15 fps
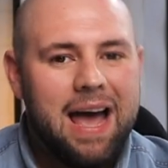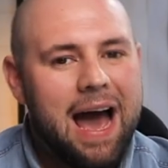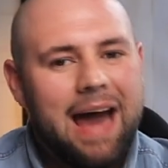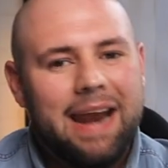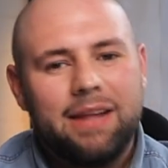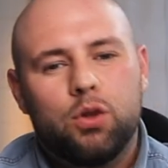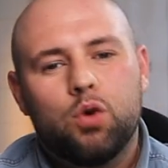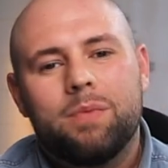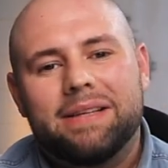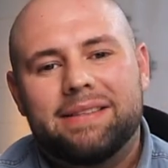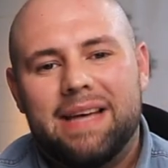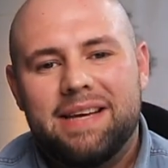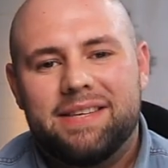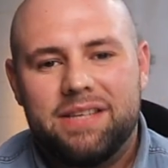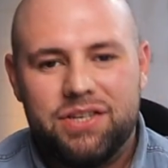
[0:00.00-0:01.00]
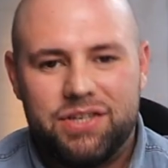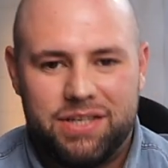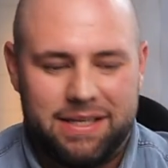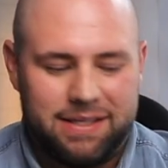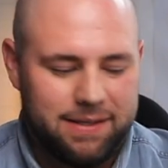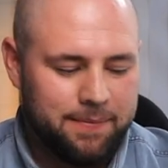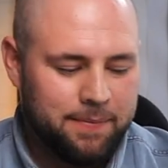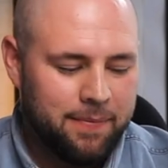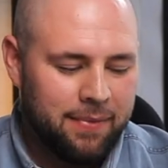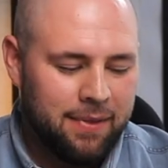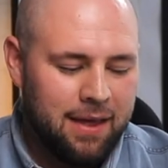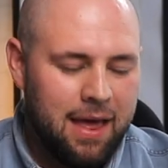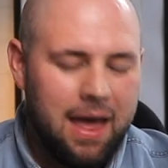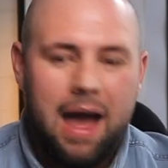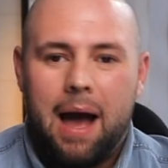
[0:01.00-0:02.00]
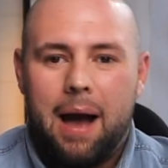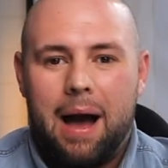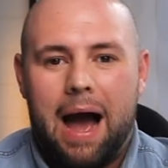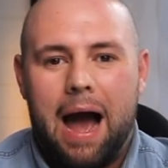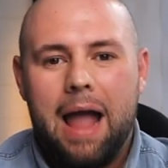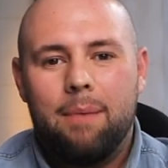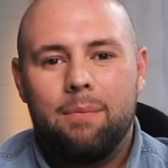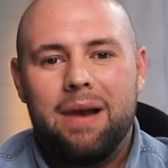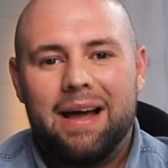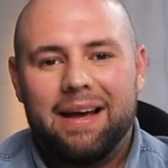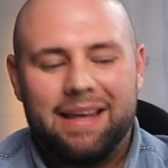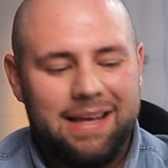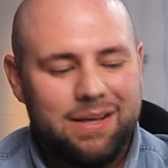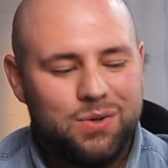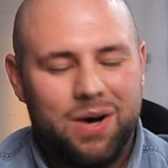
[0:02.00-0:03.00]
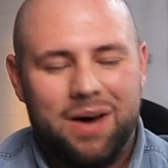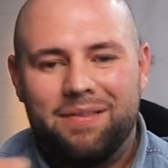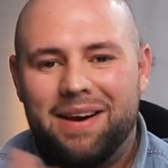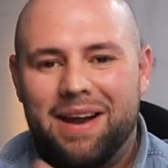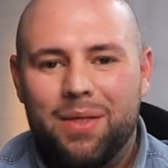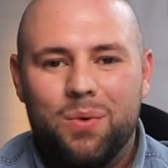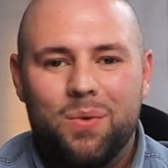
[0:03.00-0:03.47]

and I do my tasting sheet. I am lucky to have another